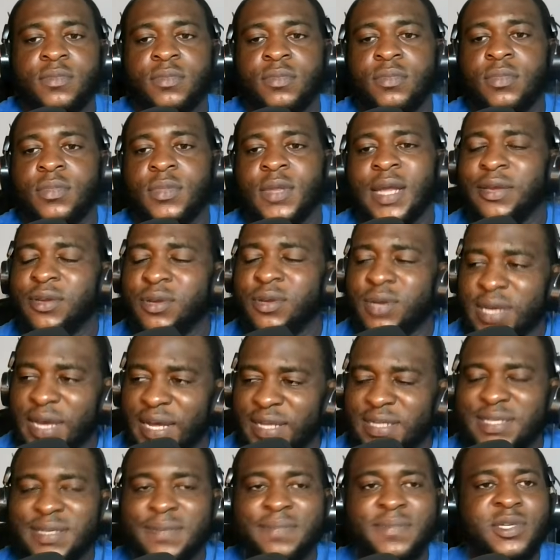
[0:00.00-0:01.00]
Are you
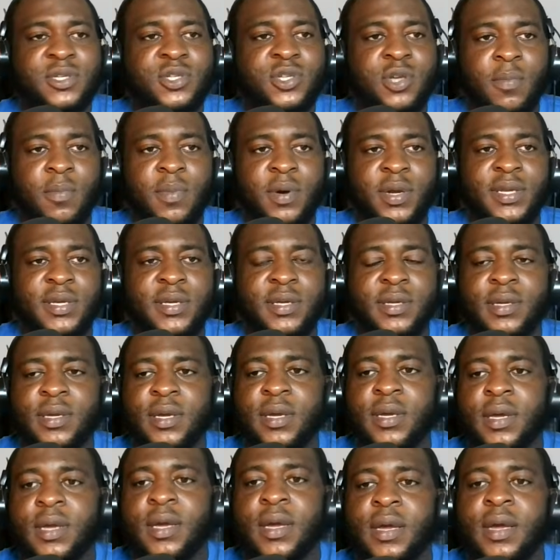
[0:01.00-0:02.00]
getting me, somebody?
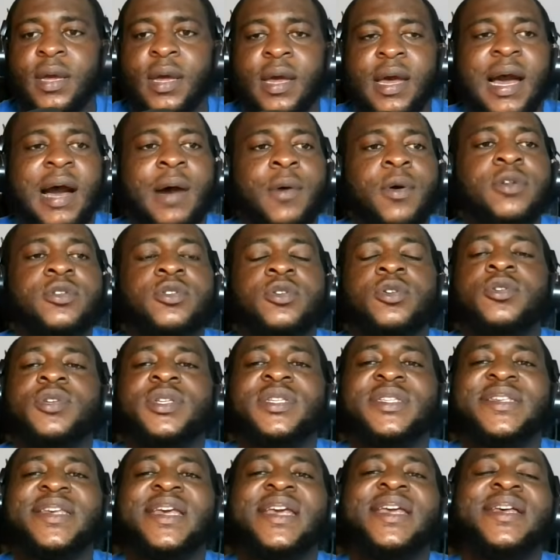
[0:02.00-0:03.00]
I want you to
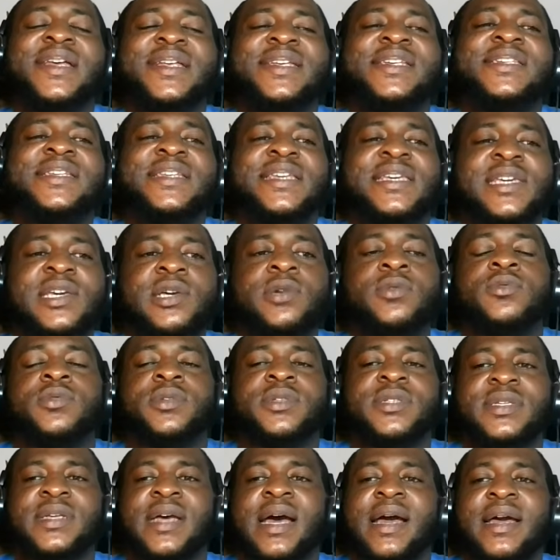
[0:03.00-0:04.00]
see
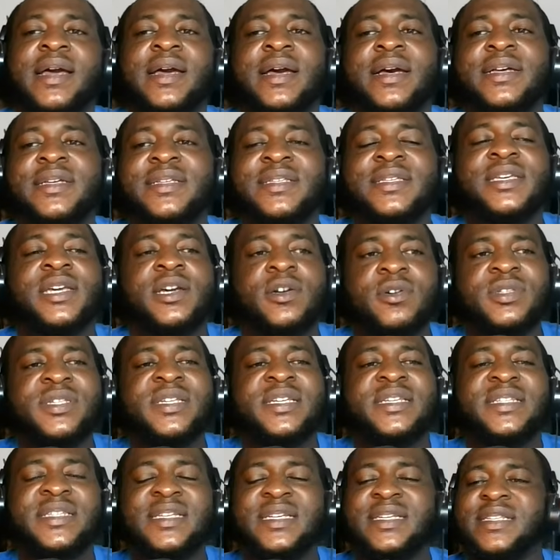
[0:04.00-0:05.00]
skills. Skills
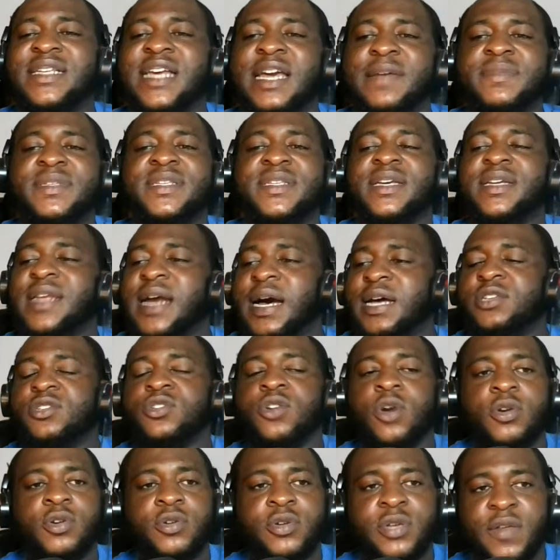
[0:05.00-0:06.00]
is the same thing as your
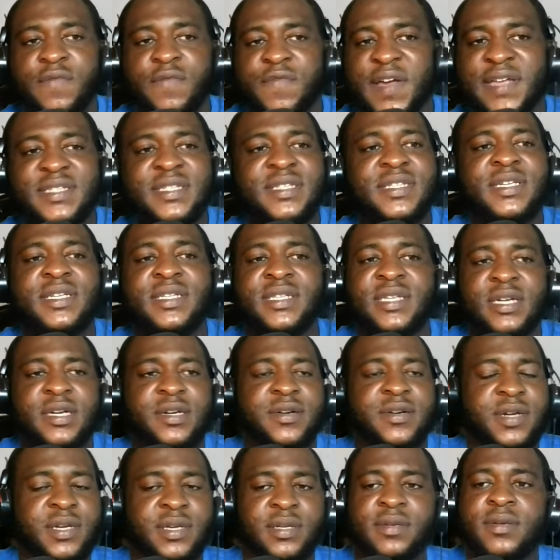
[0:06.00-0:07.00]
university
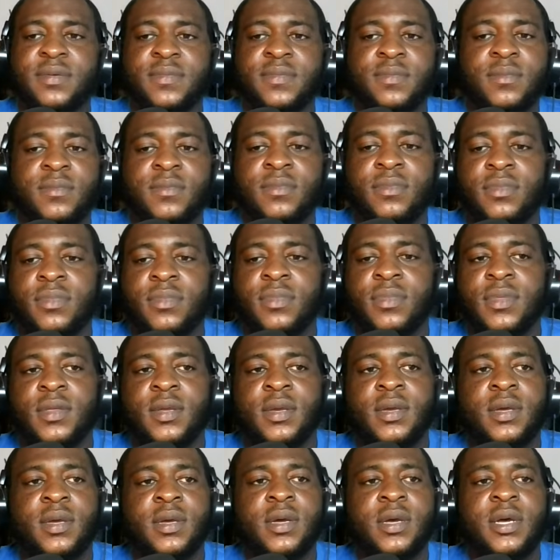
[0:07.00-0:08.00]
degree.
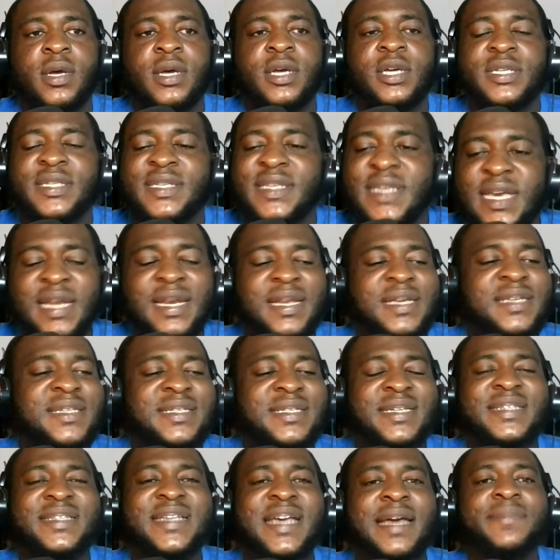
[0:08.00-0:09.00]
Skill is the
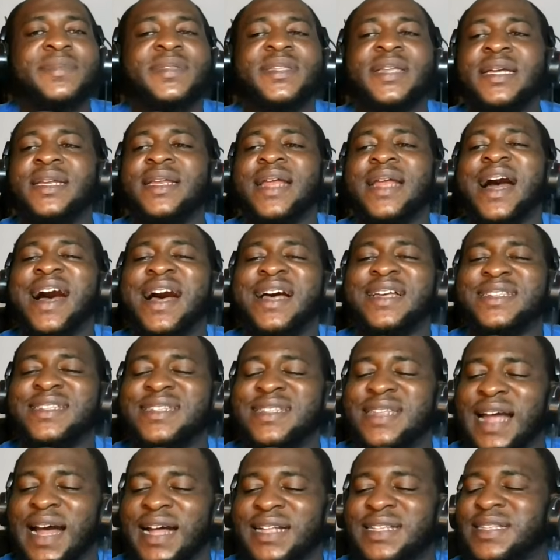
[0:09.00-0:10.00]
same thing as
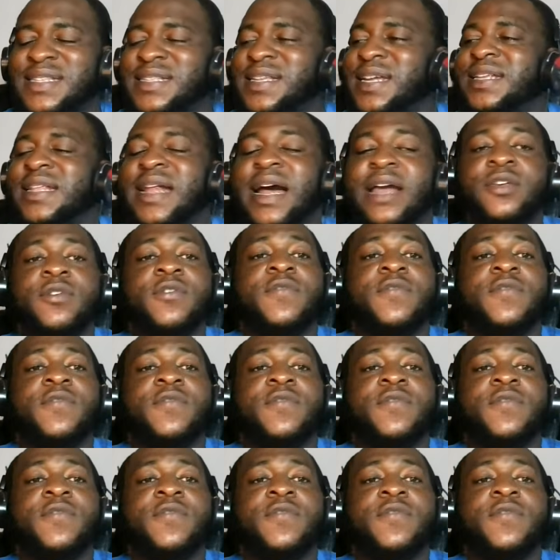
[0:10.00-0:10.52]
that thing that you've